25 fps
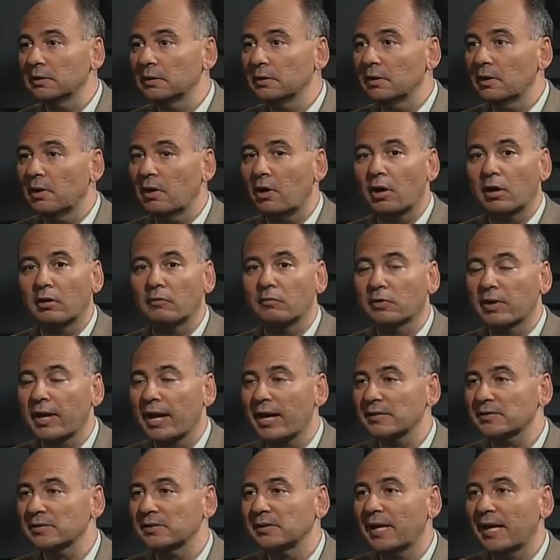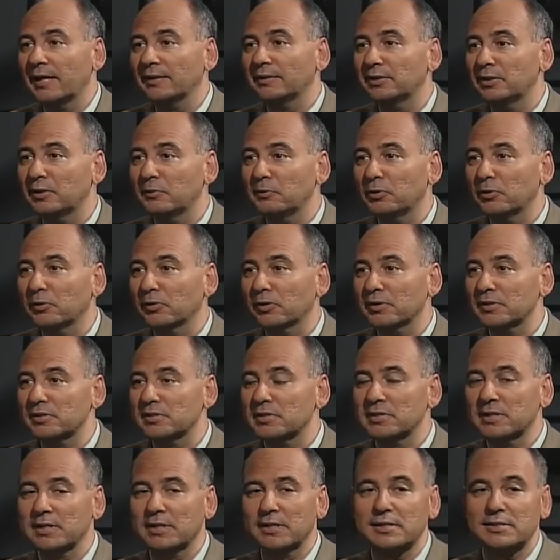Harvard has a Latin American
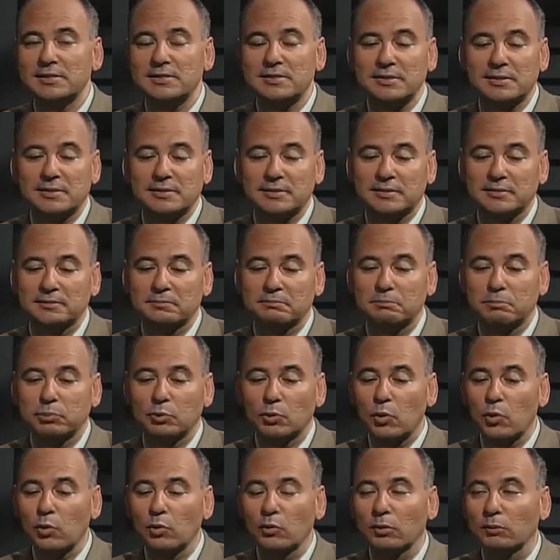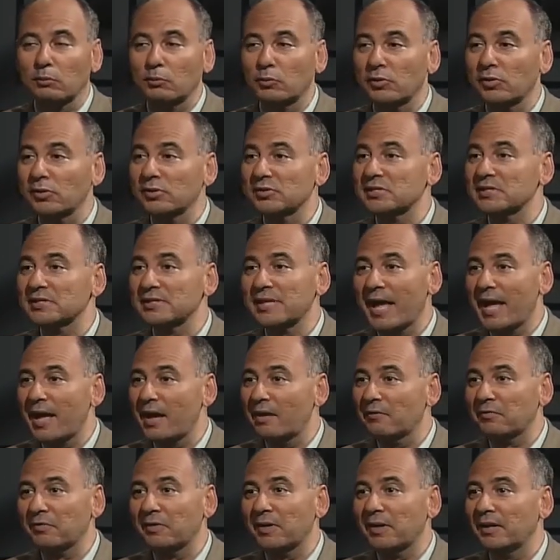Studies program with a
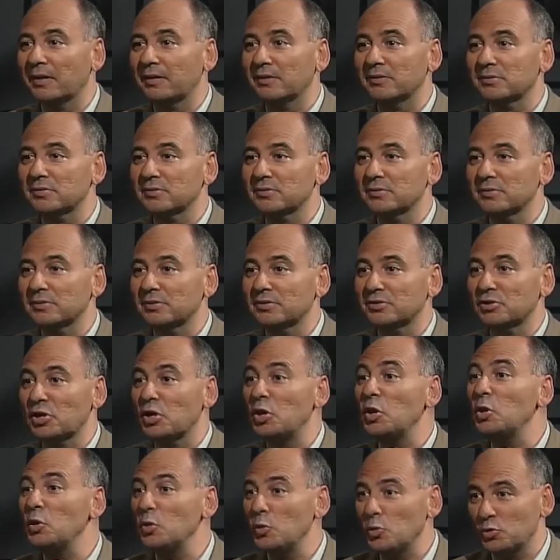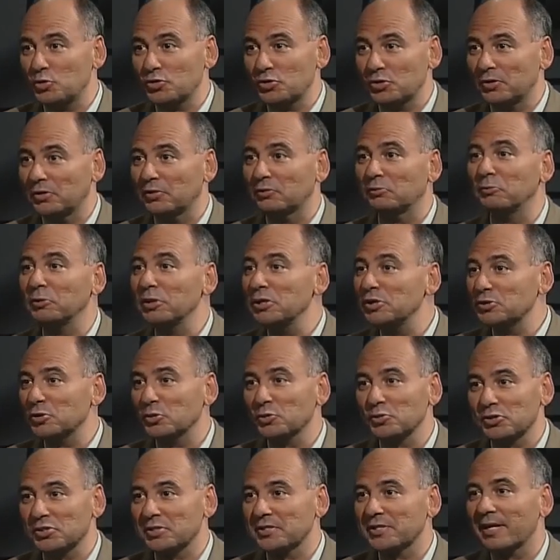staff that is huge, and the
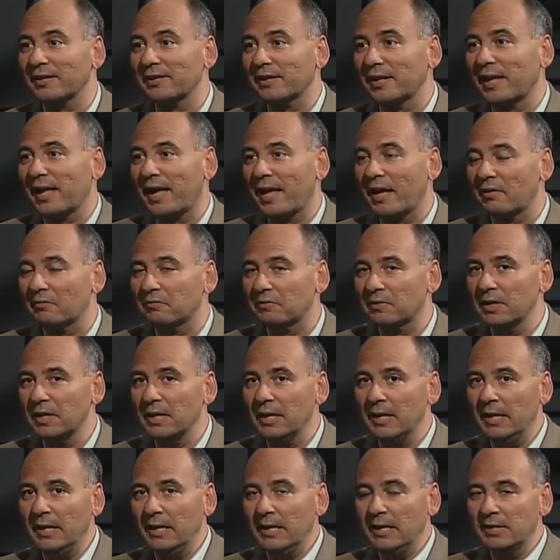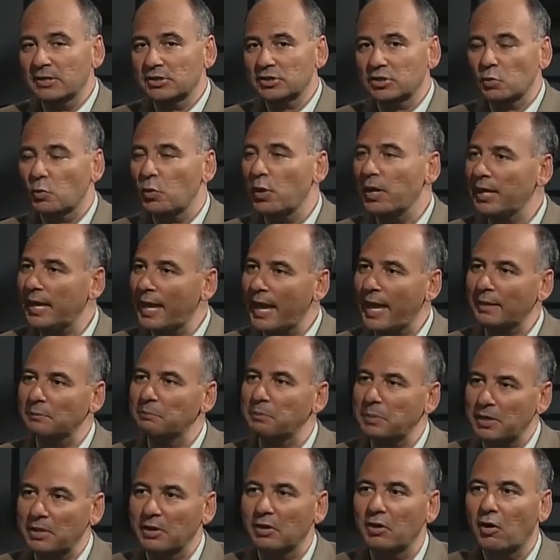resources that they have. So we can't
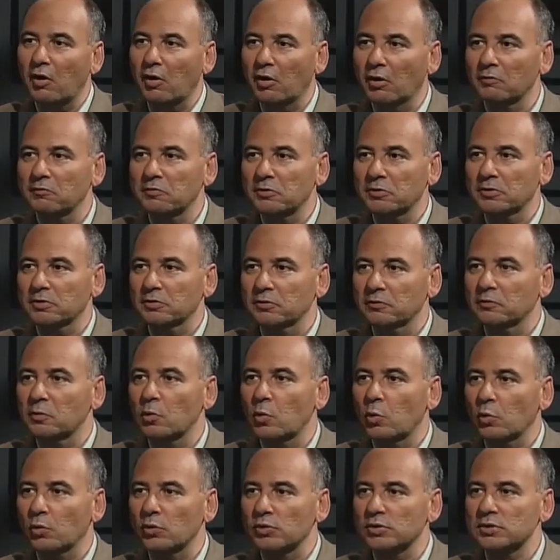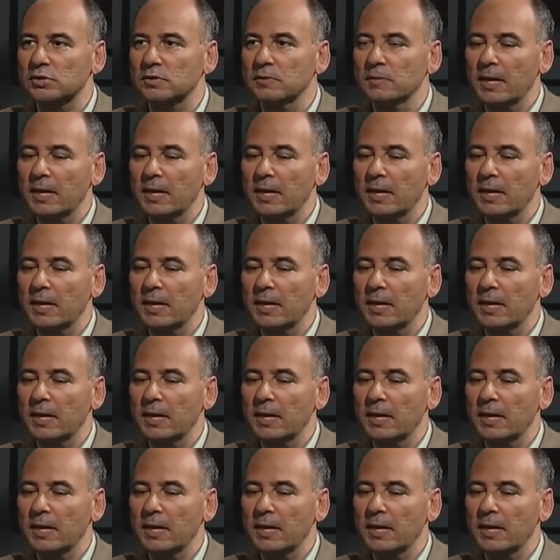be a Harvard, of course,